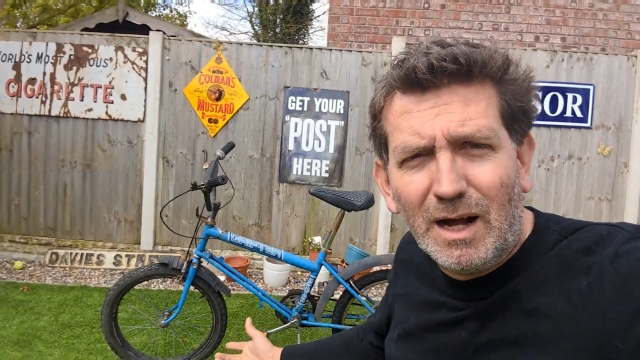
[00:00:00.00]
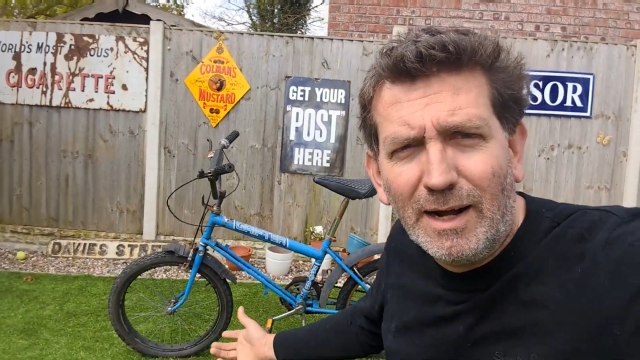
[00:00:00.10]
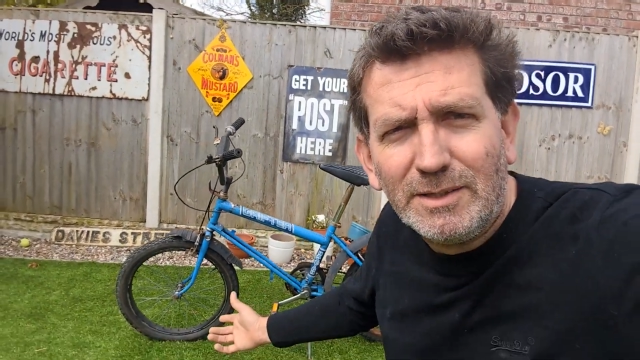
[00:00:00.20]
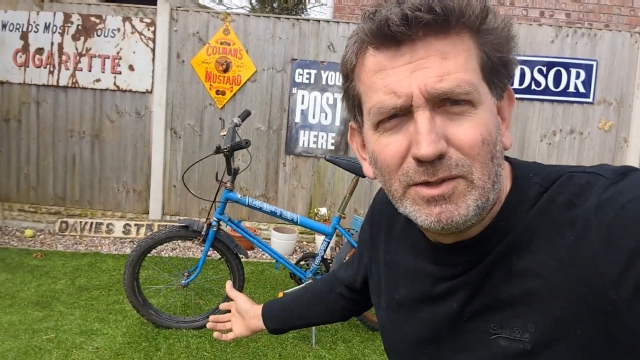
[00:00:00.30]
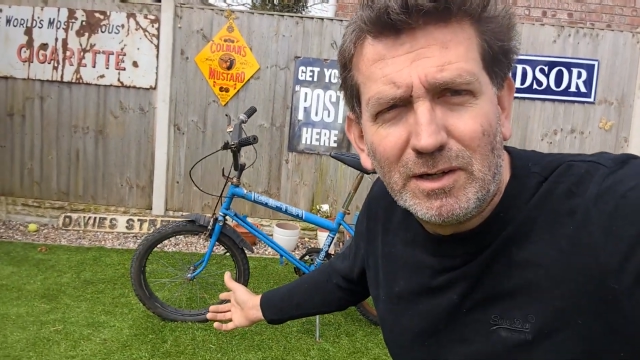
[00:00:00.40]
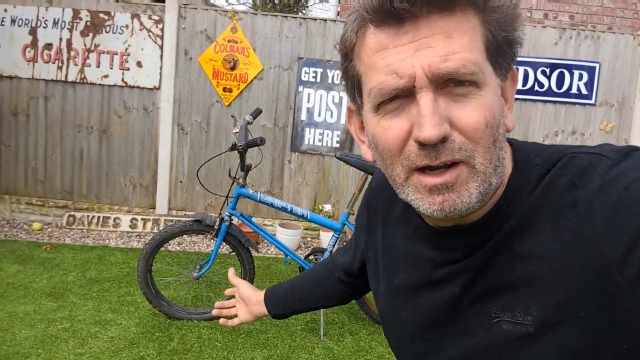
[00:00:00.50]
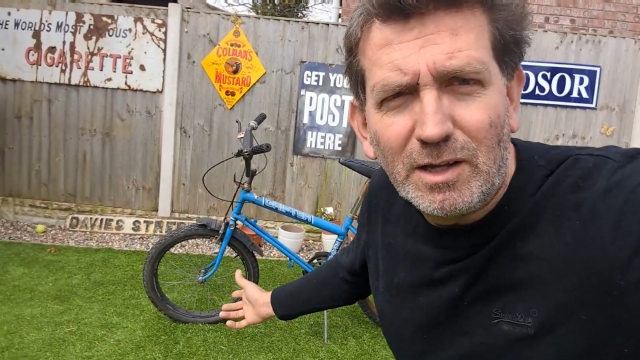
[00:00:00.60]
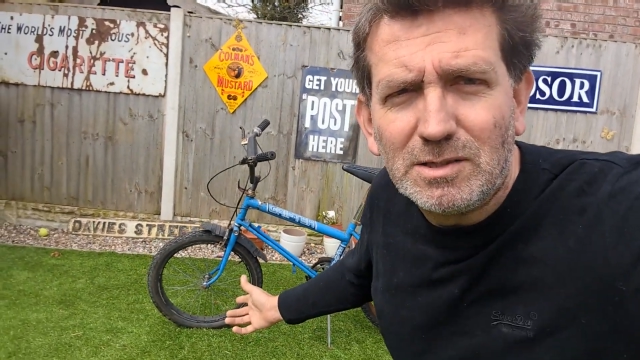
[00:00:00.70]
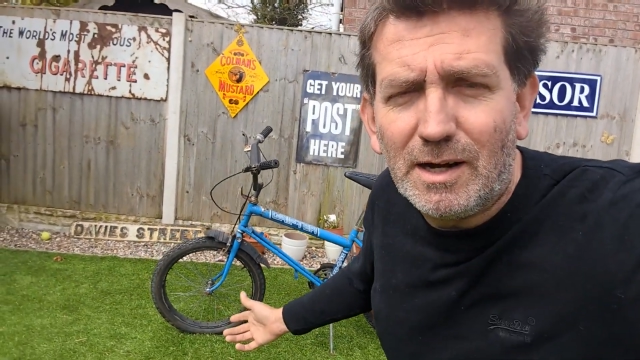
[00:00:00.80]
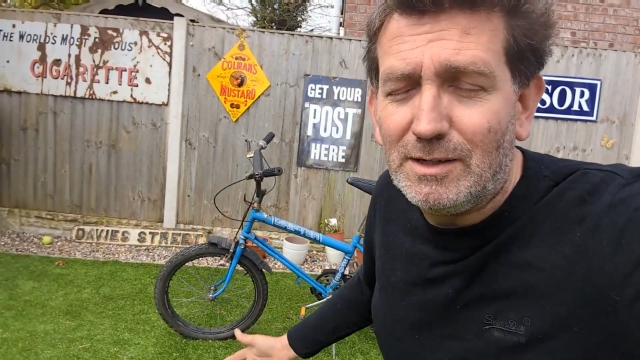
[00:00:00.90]
I do not know,
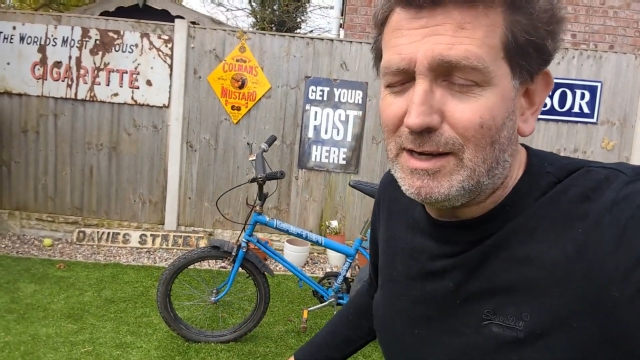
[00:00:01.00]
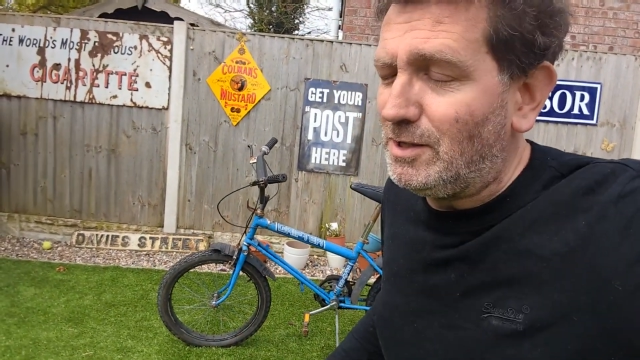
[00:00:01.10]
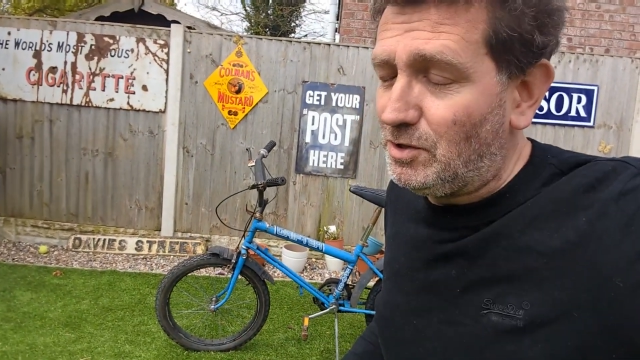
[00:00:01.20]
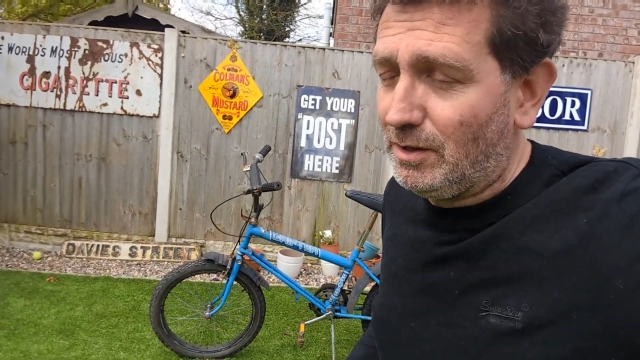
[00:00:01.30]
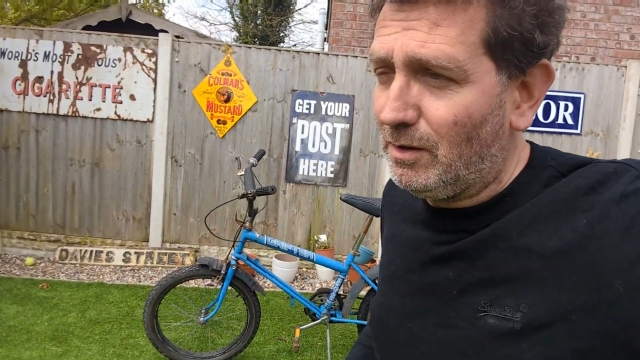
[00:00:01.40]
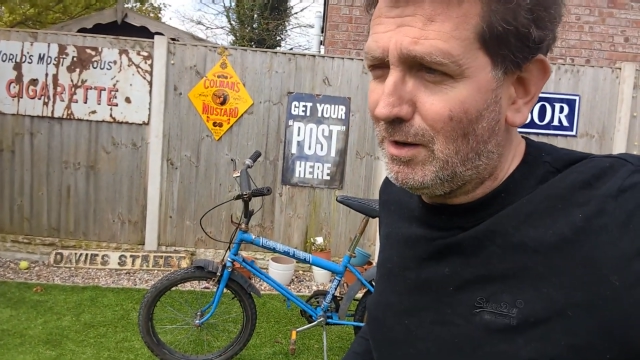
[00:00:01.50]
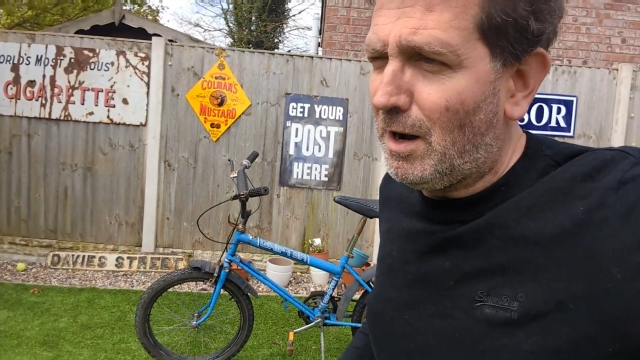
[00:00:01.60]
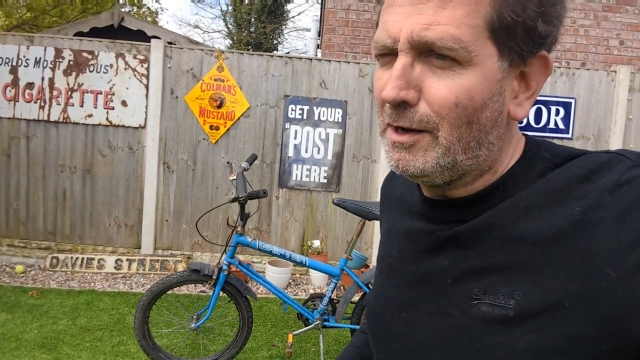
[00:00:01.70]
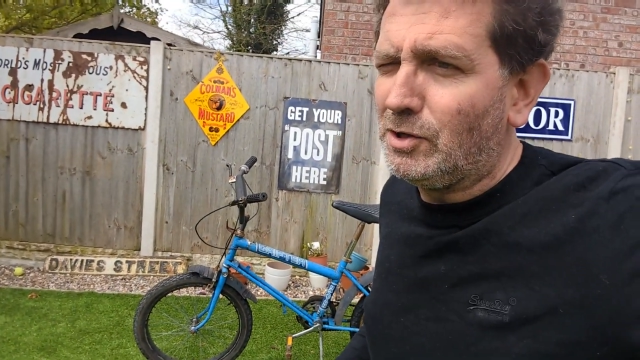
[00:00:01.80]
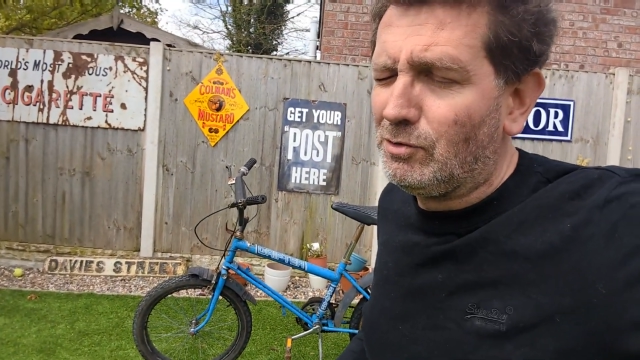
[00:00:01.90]
because as you know,
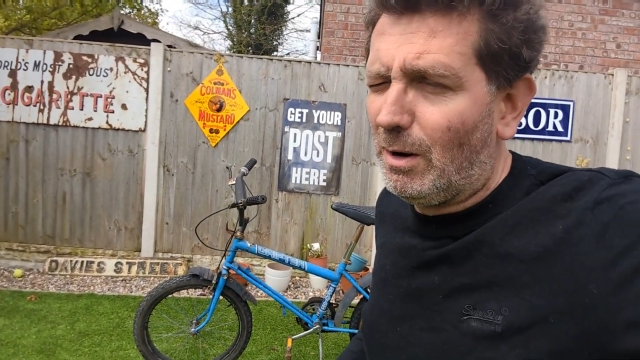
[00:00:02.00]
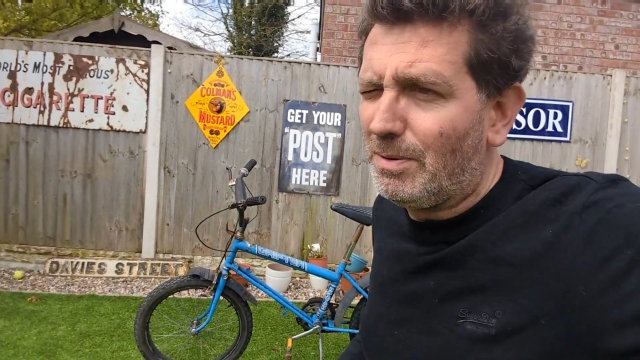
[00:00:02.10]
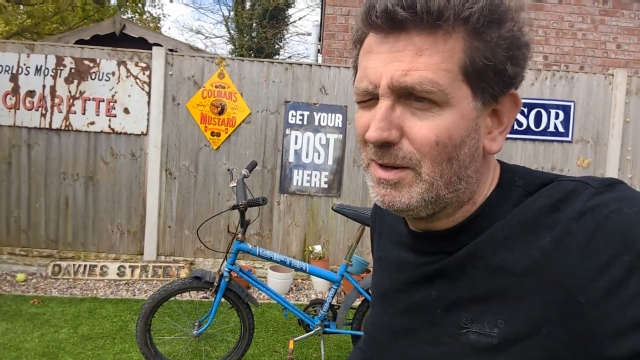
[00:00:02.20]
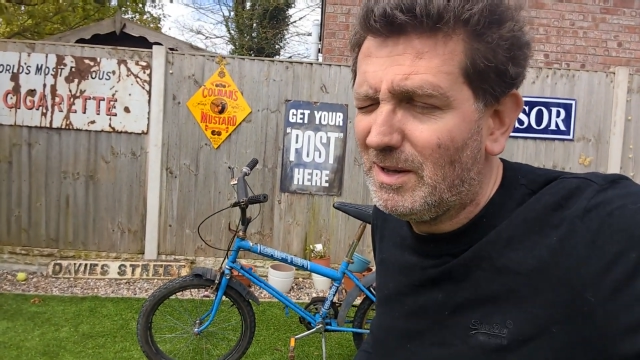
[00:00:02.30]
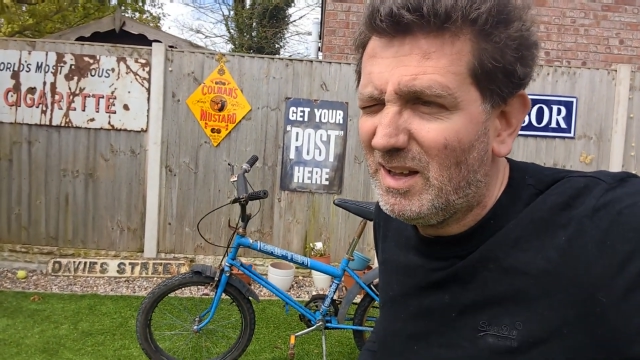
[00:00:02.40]
I grew up